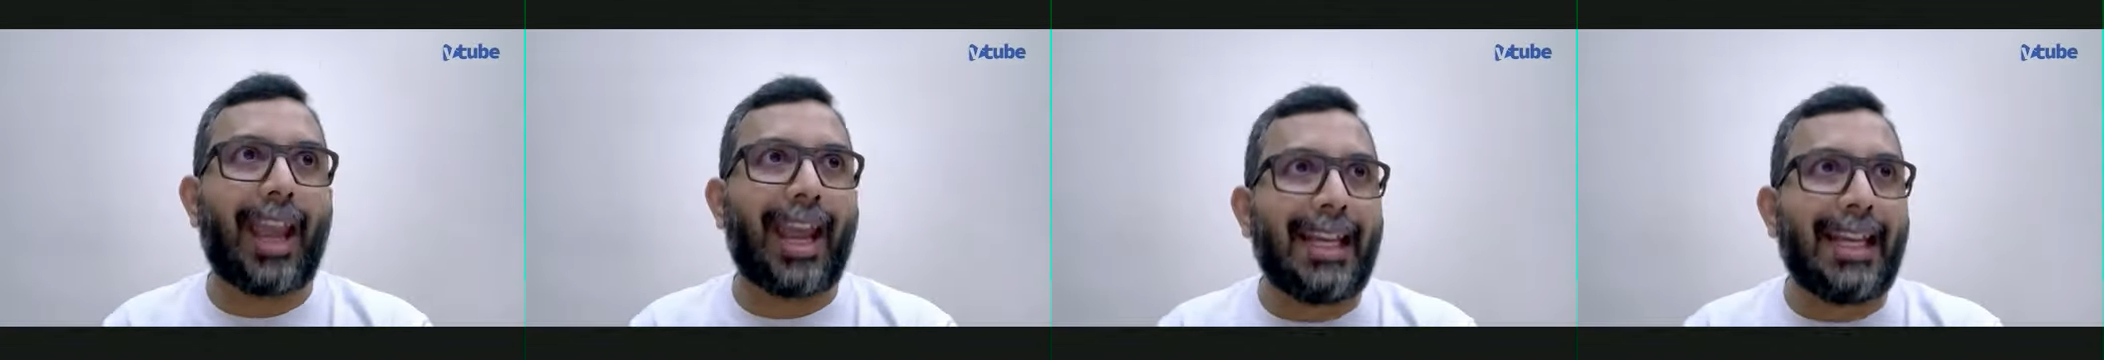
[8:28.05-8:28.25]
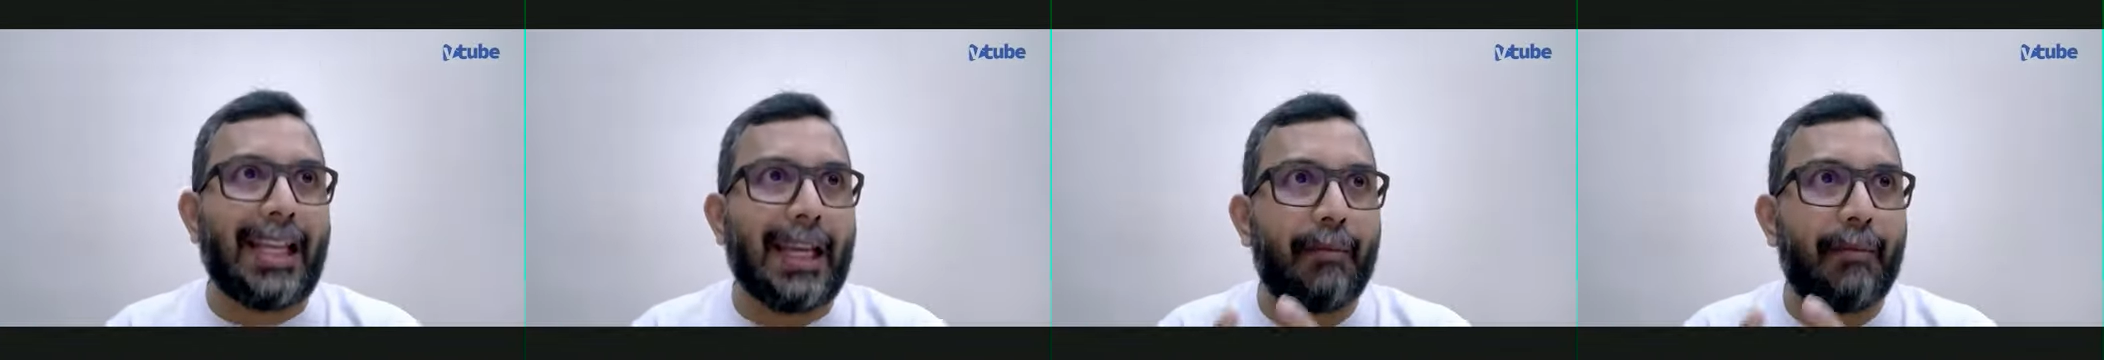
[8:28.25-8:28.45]

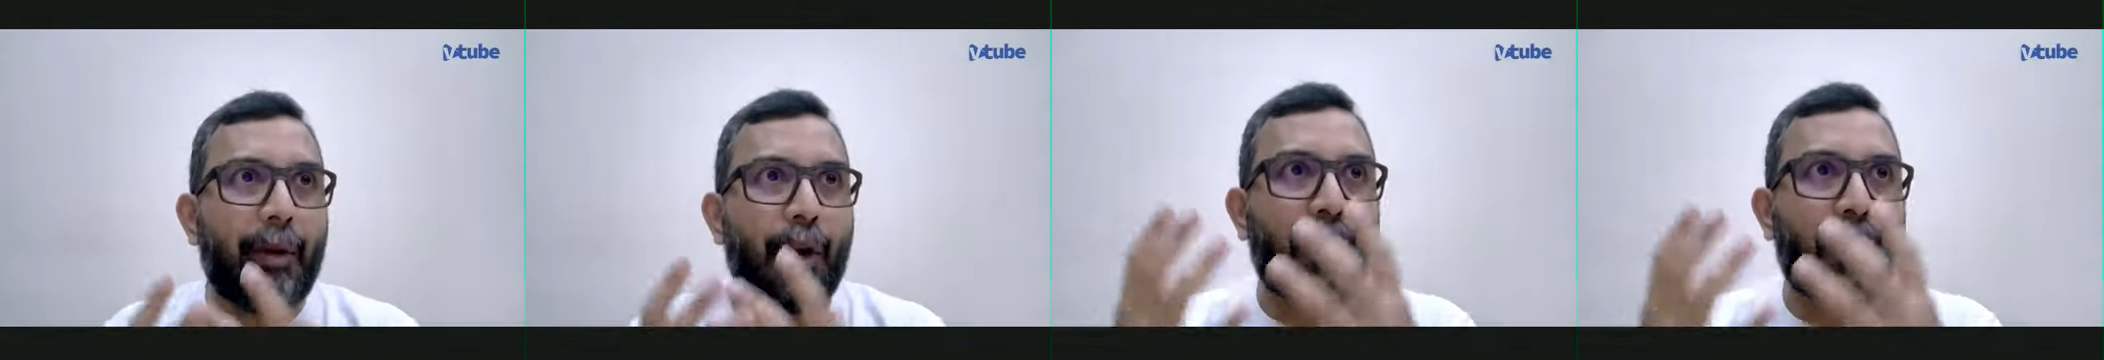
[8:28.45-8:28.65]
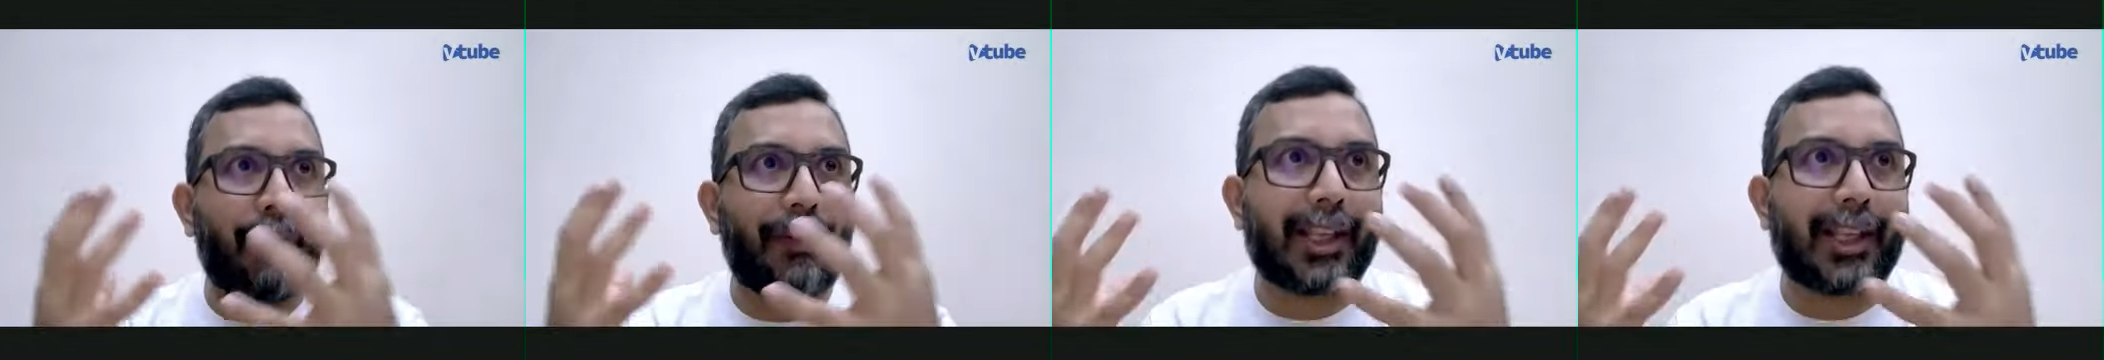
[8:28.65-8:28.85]
any
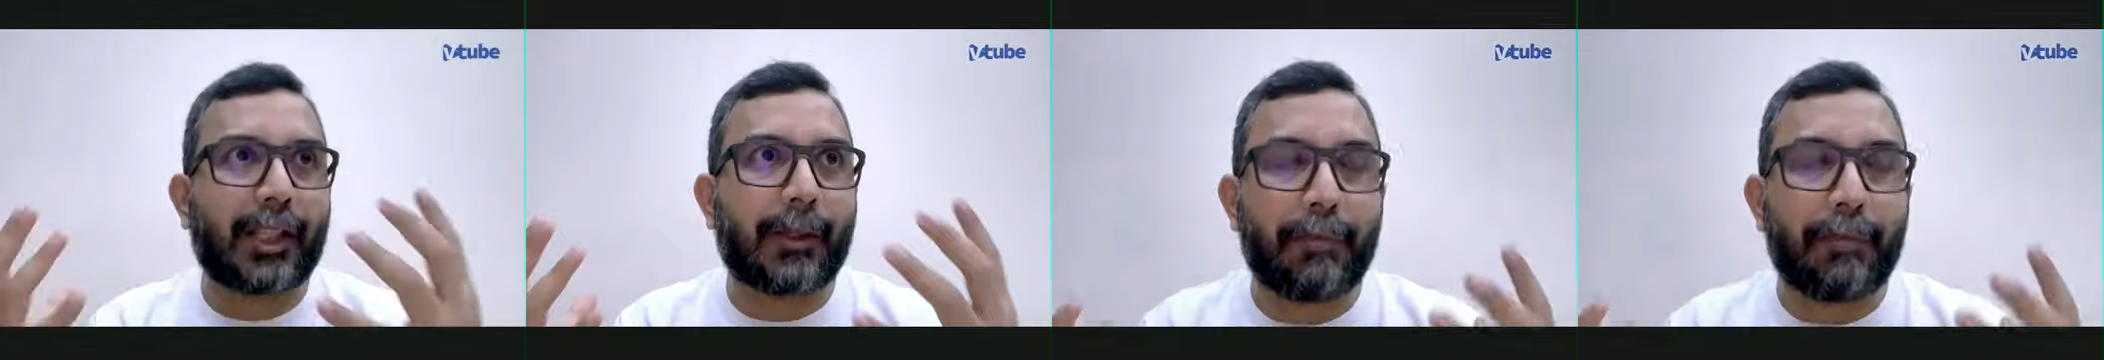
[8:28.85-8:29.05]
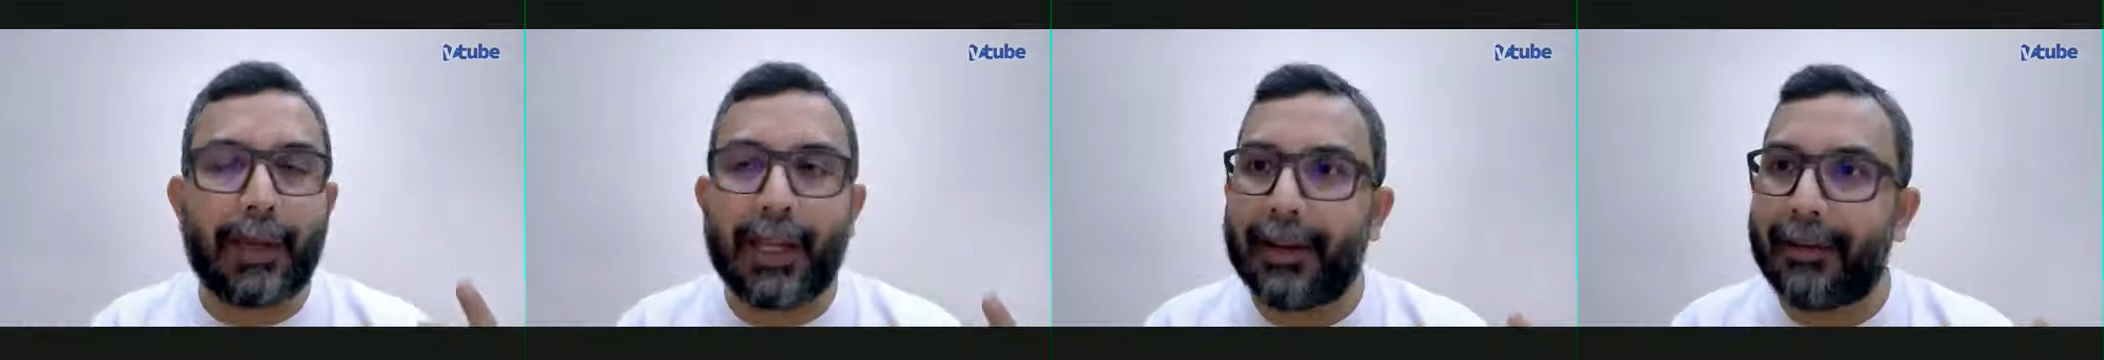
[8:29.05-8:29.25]
amount of
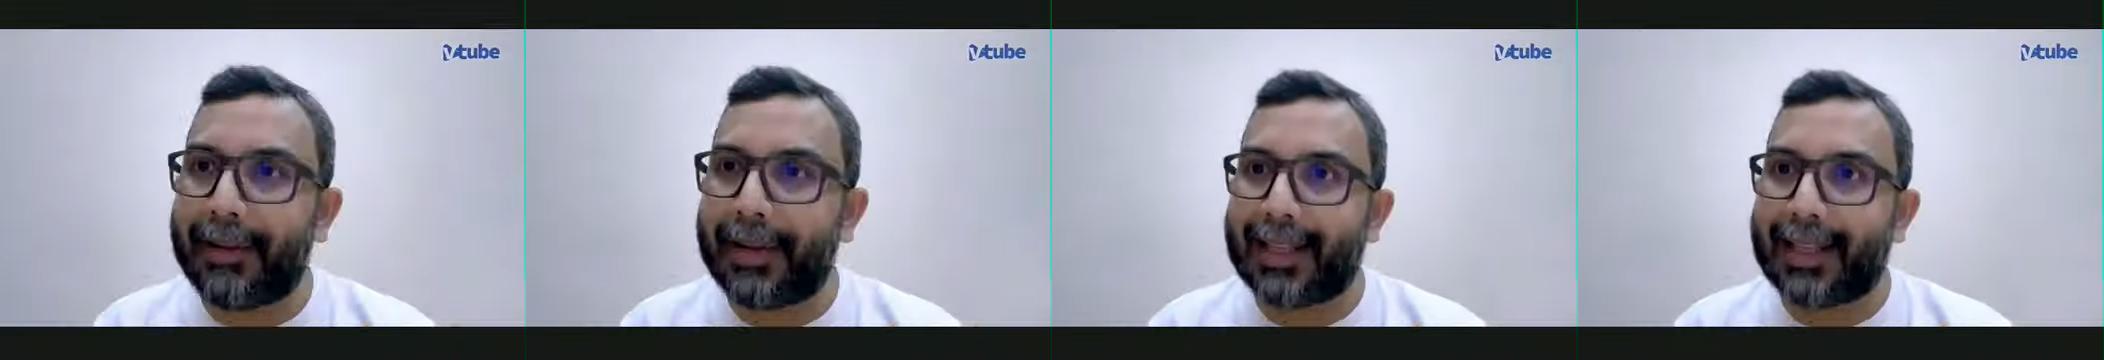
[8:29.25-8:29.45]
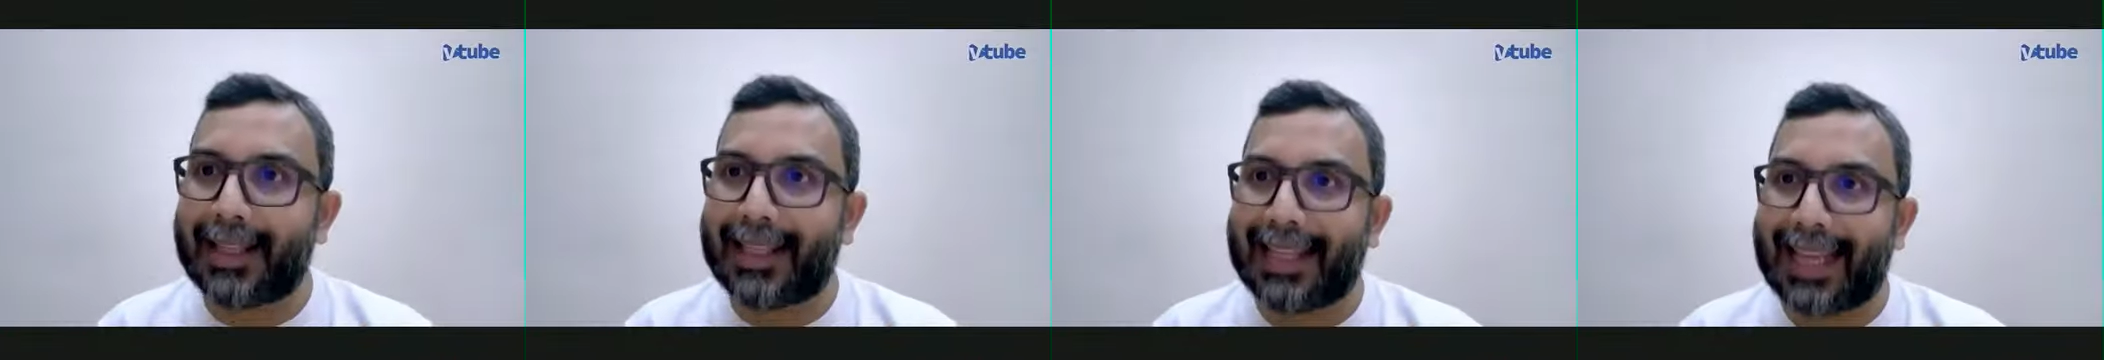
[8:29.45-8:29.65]

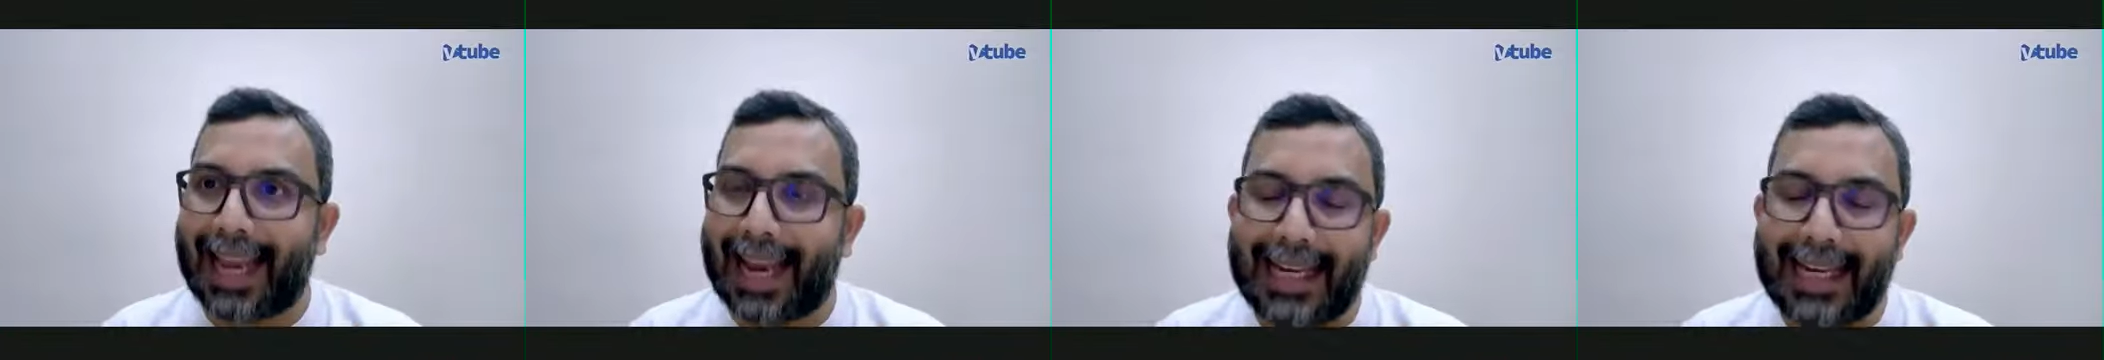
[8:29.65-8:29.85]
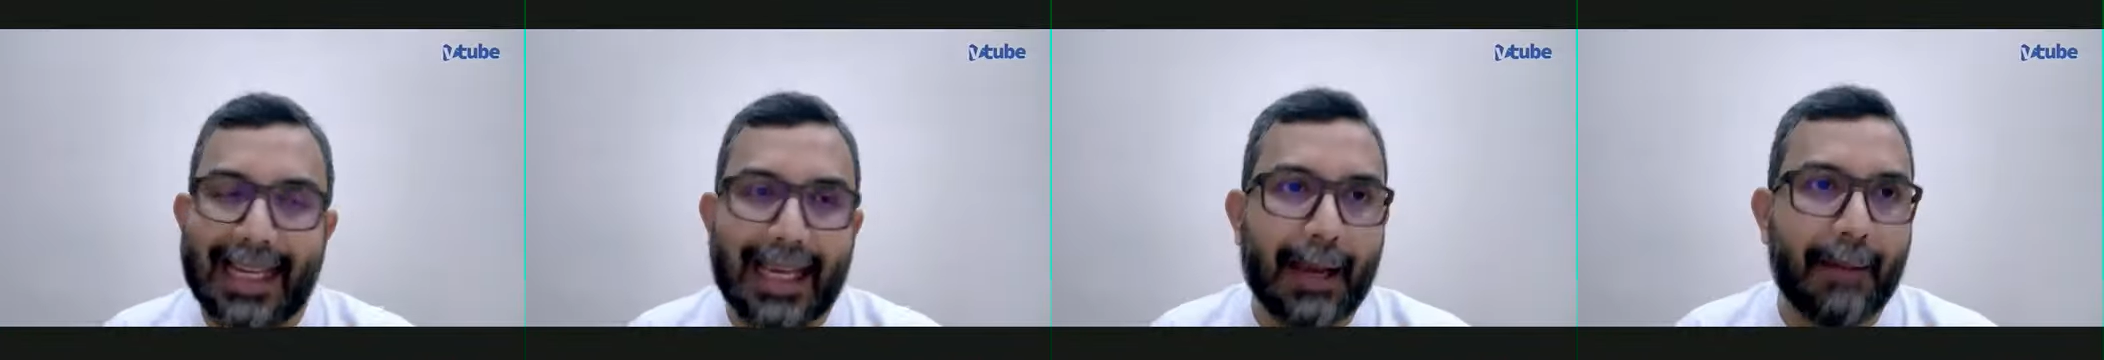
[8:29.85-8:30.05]
experience,
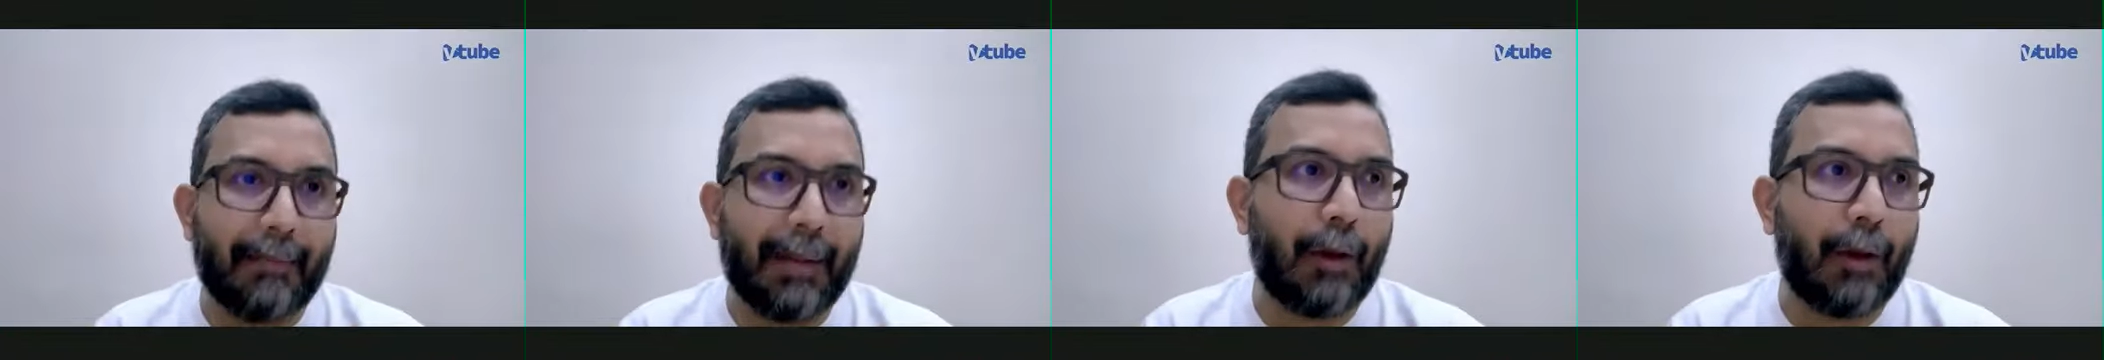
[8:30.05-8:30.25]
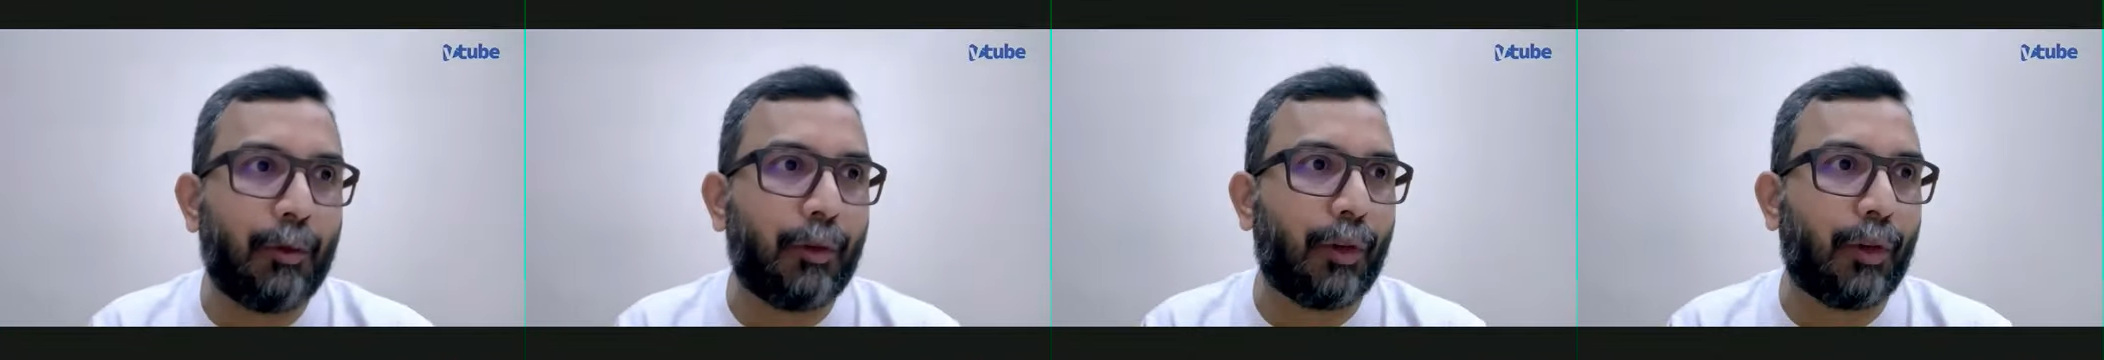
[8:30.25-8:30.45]
any
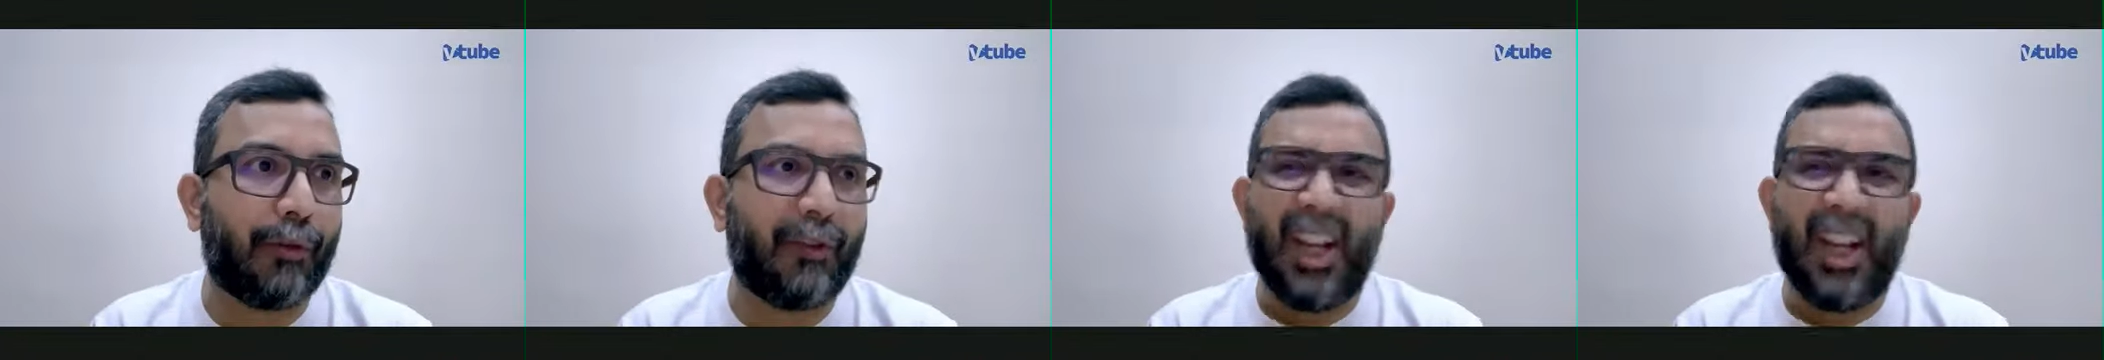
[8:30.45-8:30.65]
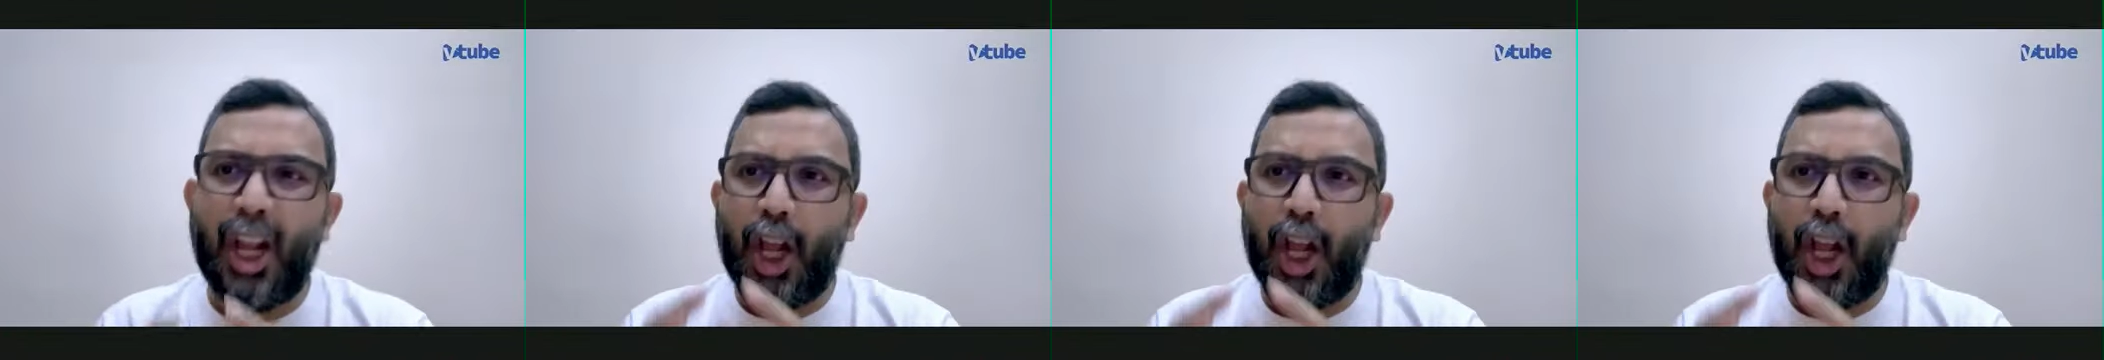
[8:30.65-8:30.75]
amount of